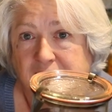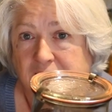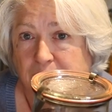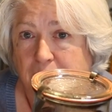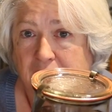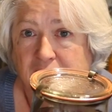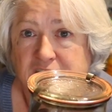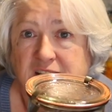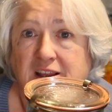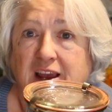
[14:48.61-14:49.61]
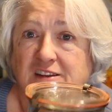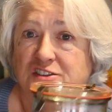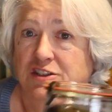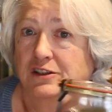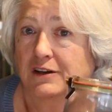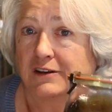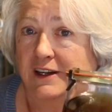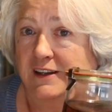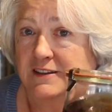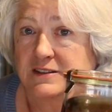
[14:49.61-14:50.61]
compared to last year,
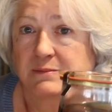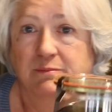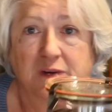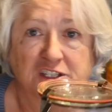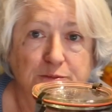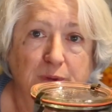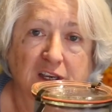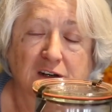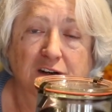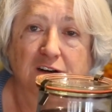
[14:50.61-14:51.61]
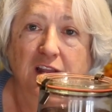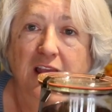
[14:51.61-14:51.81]
it's much better.